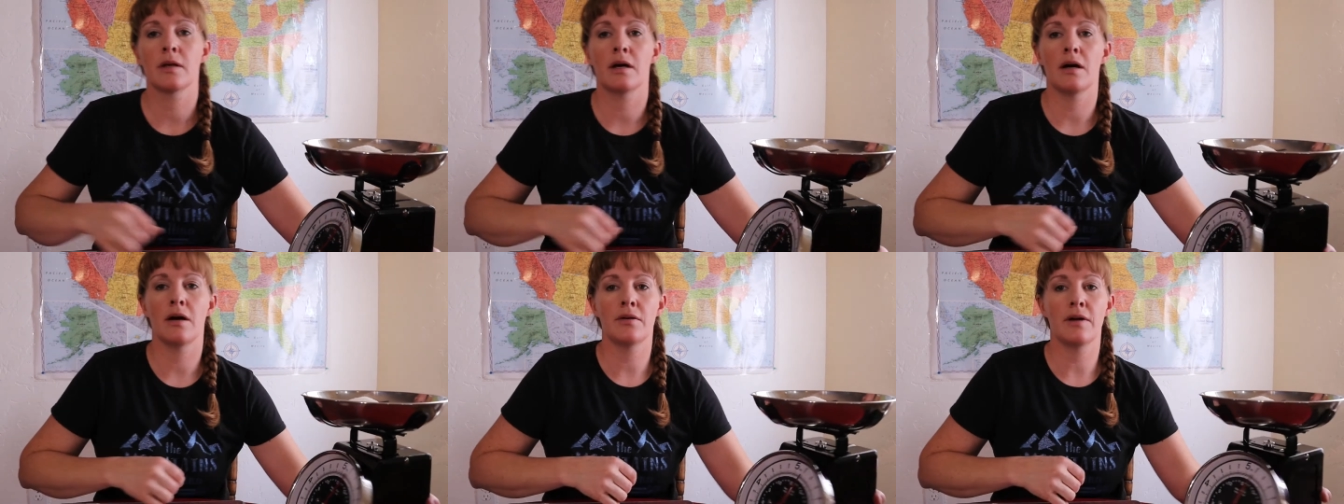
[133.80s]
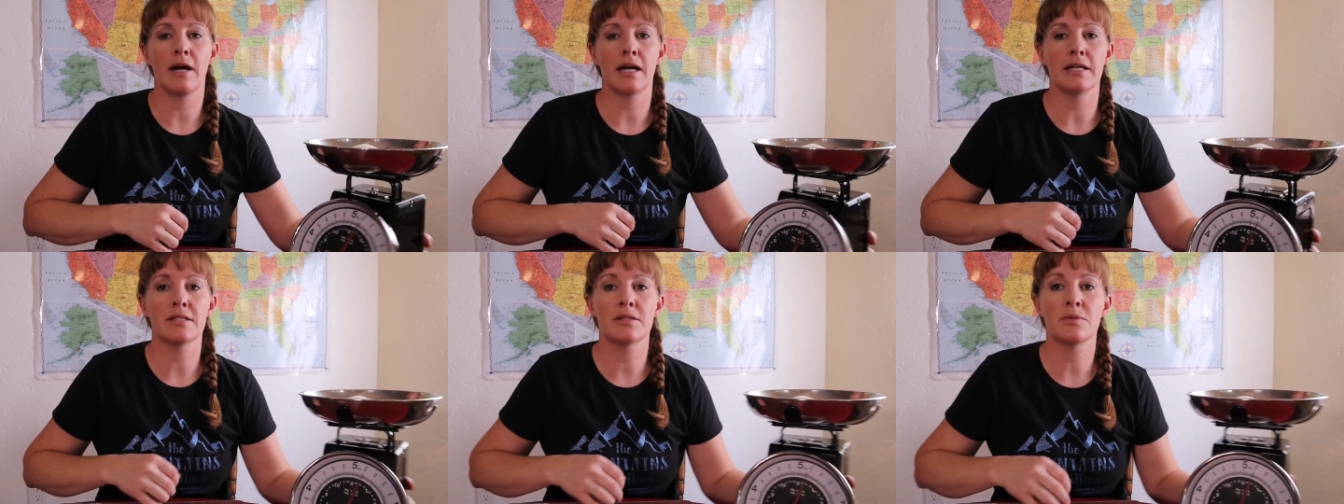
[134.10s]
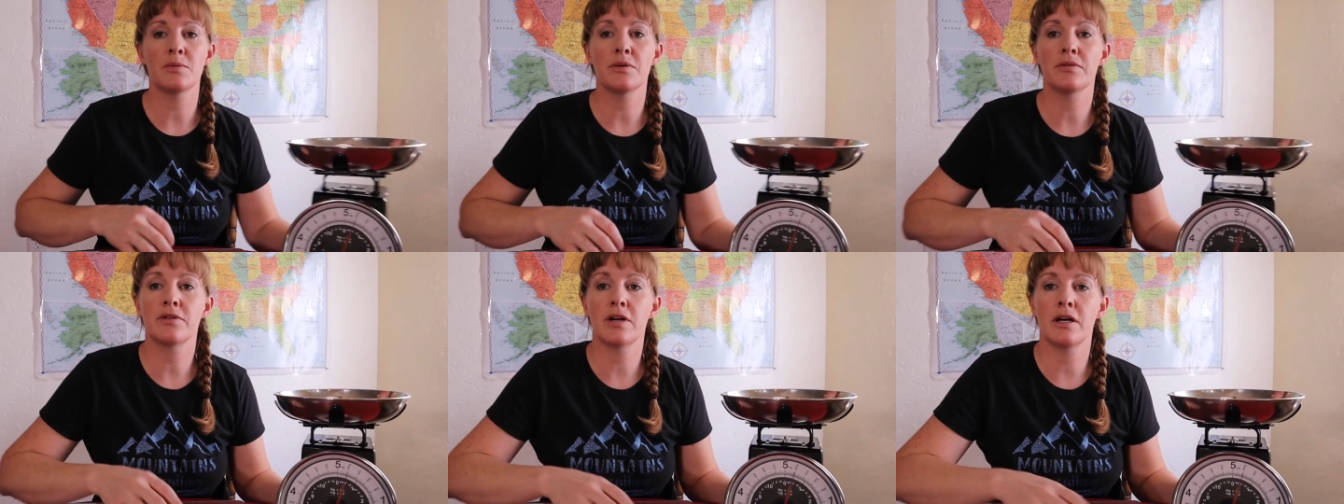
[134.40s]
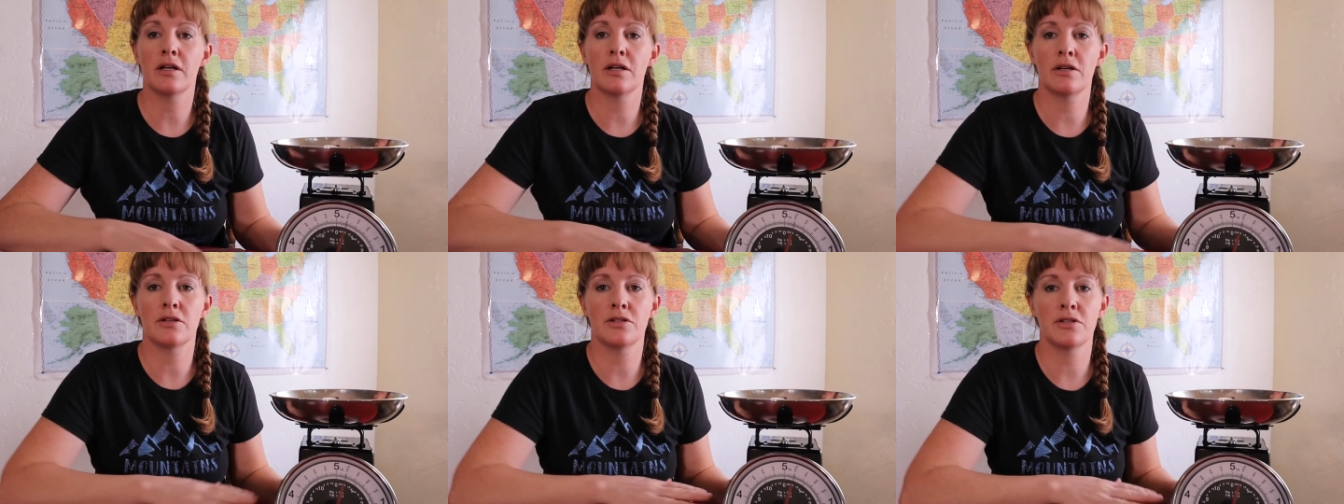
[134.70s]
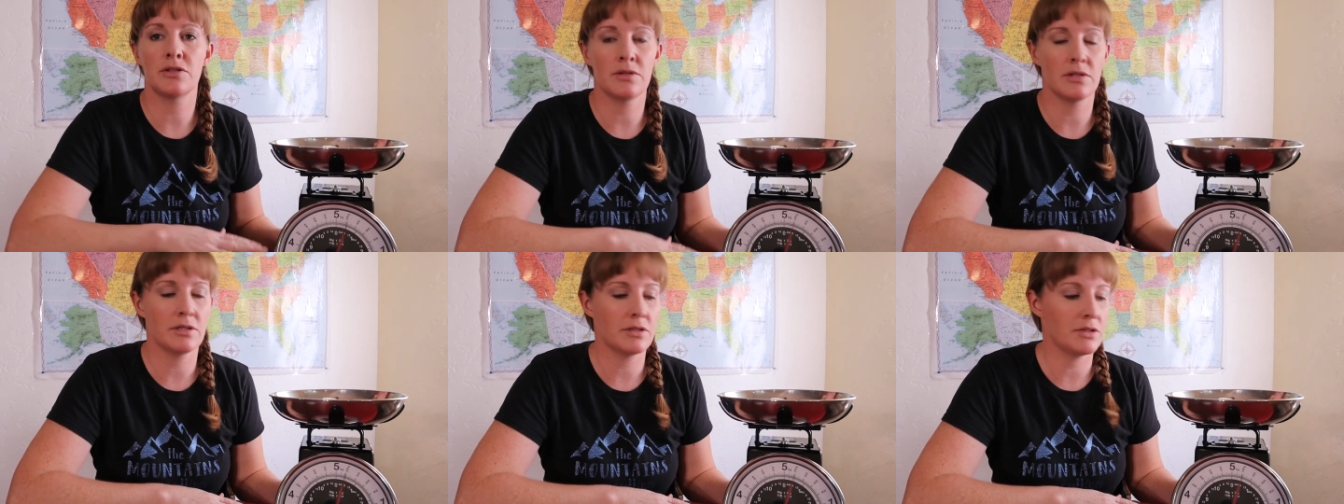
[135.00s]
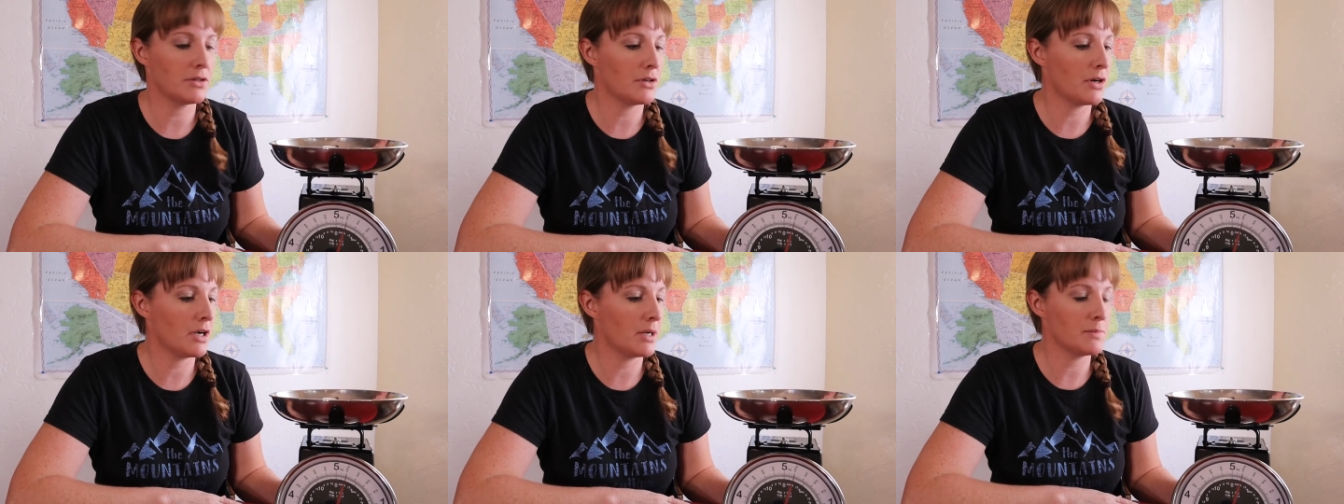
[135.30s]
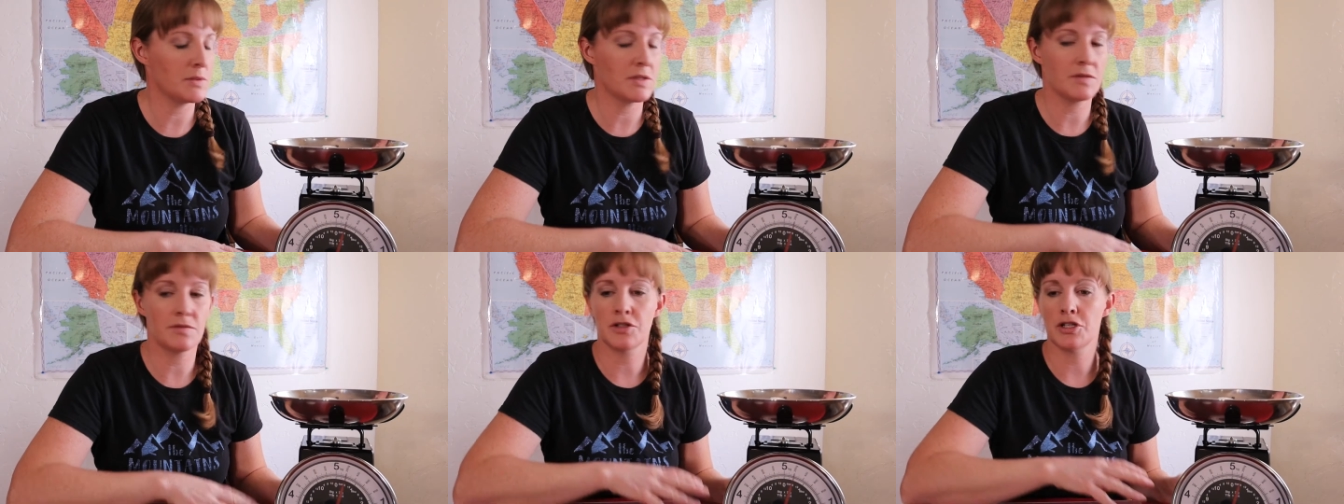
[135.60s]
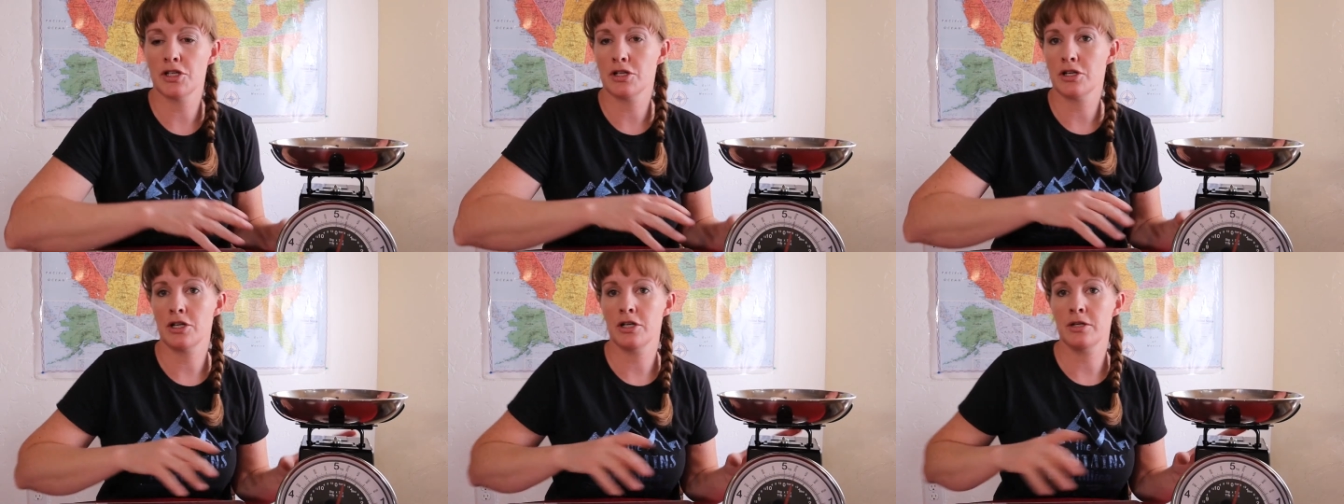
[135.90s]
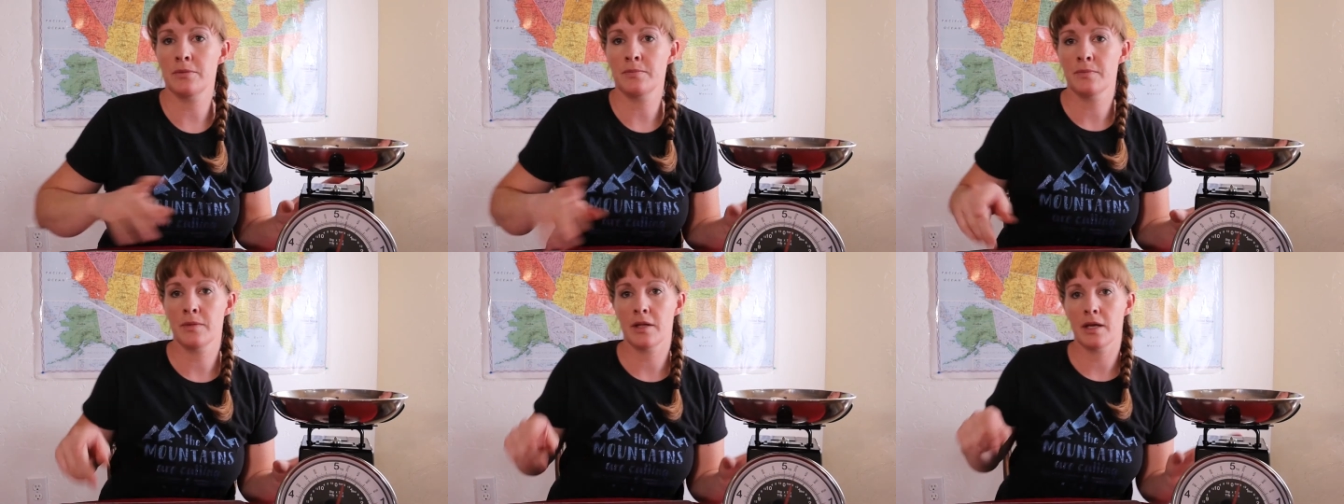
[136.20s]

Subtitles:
Alright, so we've got our 200 grams of sugar.